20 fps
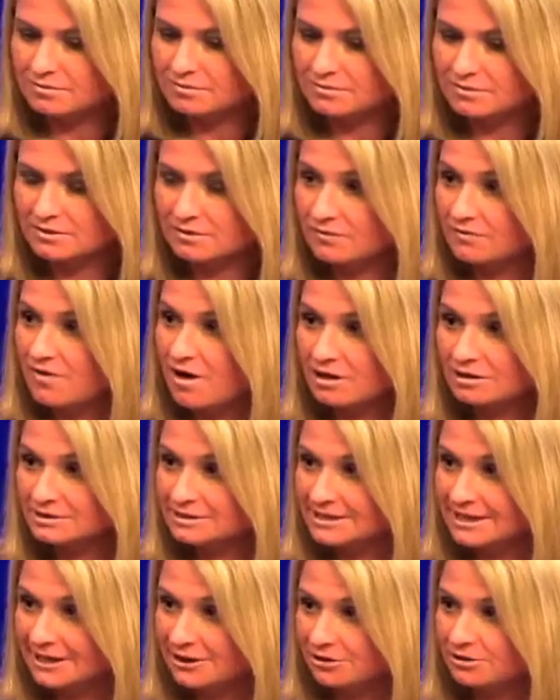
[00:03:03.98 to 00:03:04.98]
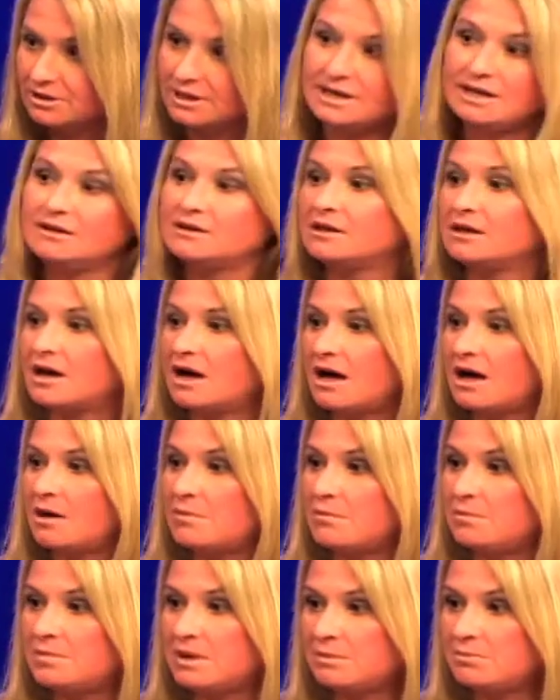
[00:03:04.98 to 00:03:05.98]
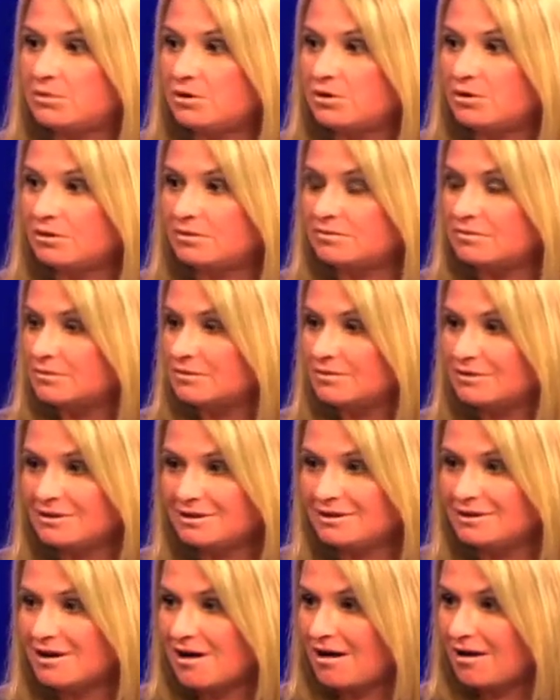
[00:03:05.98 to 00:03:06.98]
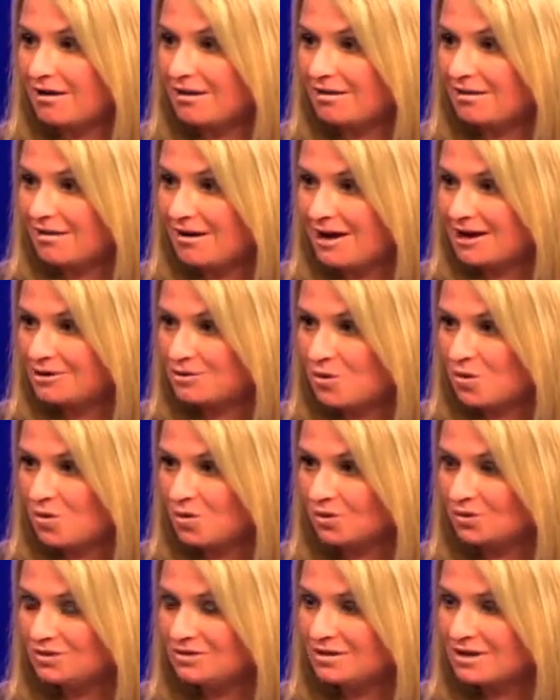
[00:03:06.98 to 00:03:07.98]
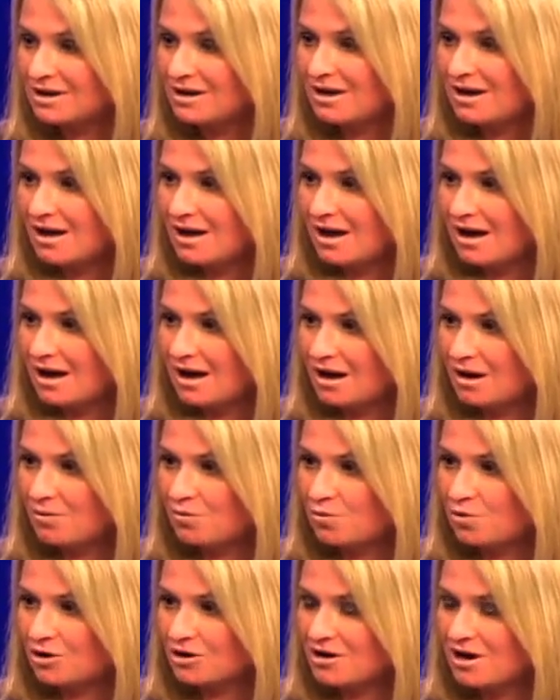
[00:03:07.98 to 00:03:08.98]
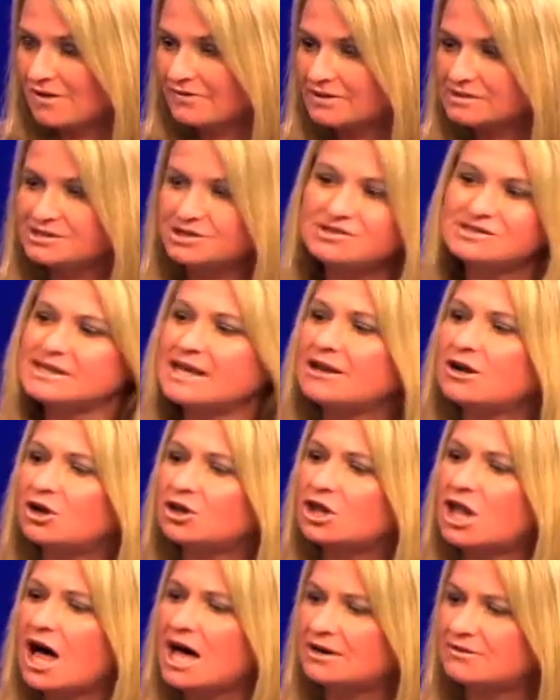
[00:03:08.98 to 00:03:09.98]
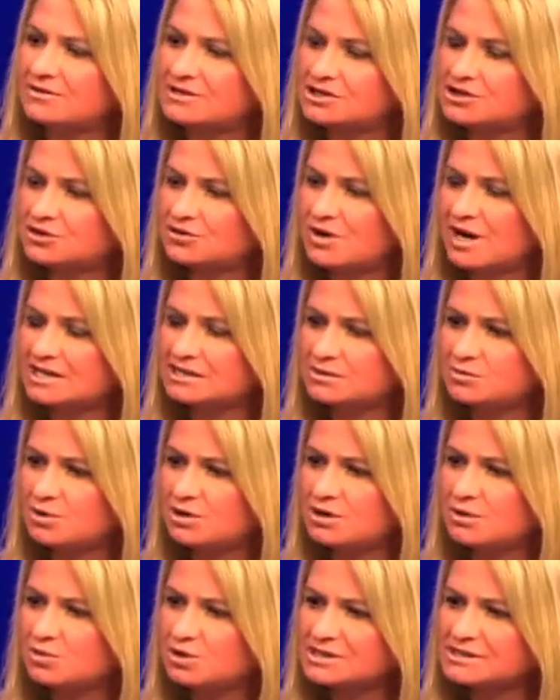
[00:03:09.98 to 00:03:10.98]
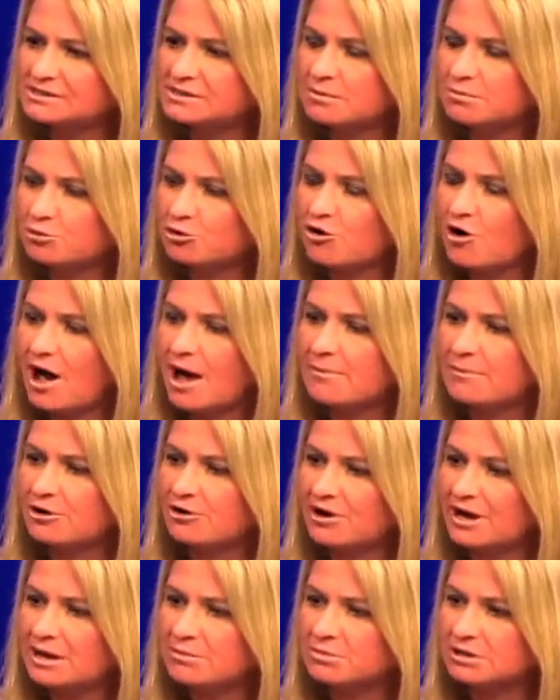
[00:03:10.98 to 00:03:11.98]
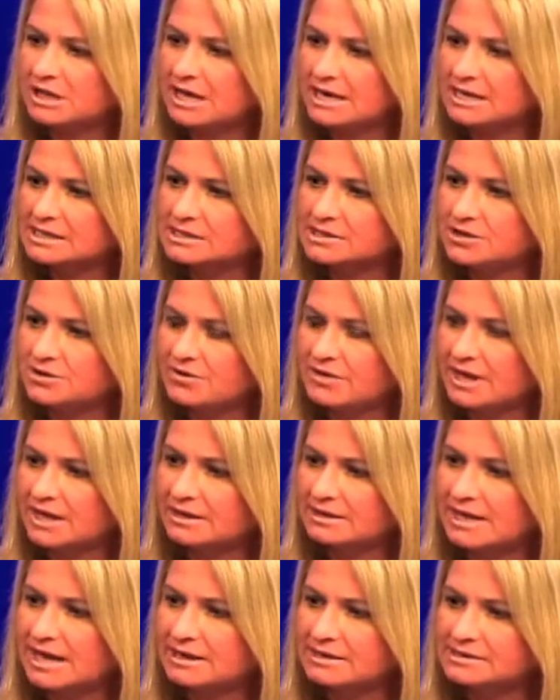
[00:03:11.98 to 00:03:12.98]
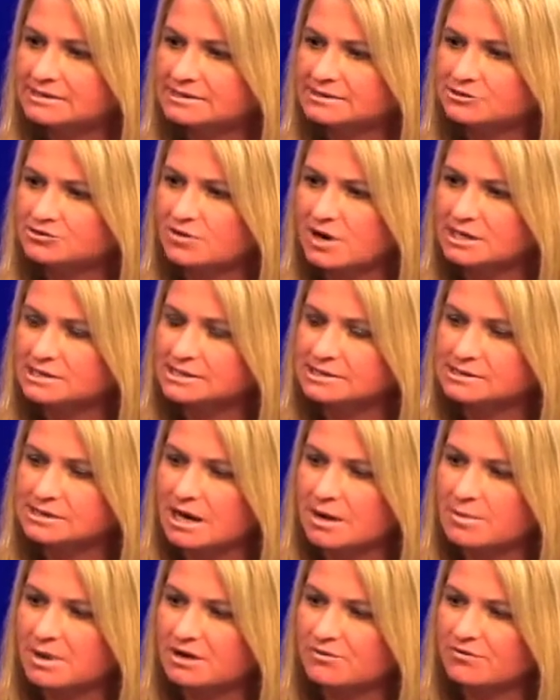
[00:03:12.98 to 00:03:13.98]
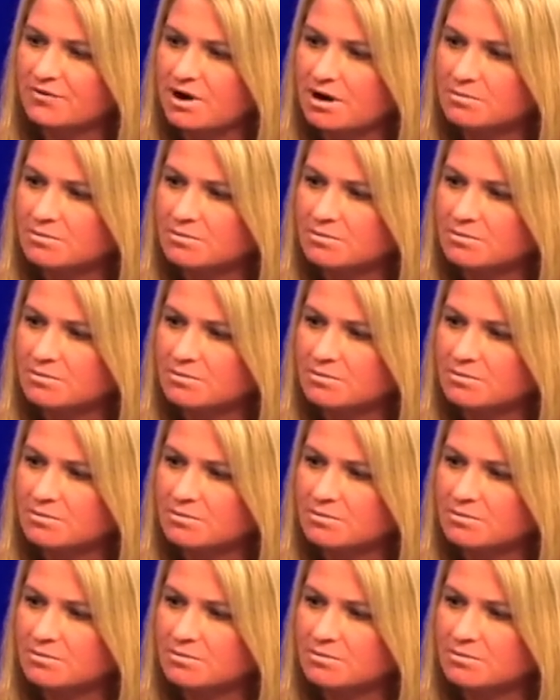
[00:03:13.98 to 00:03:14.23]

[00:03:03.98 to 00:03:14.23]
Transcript: voluntarily people young and old work on this. You said a lot of stress. What's the primary place you think that stress is coming from?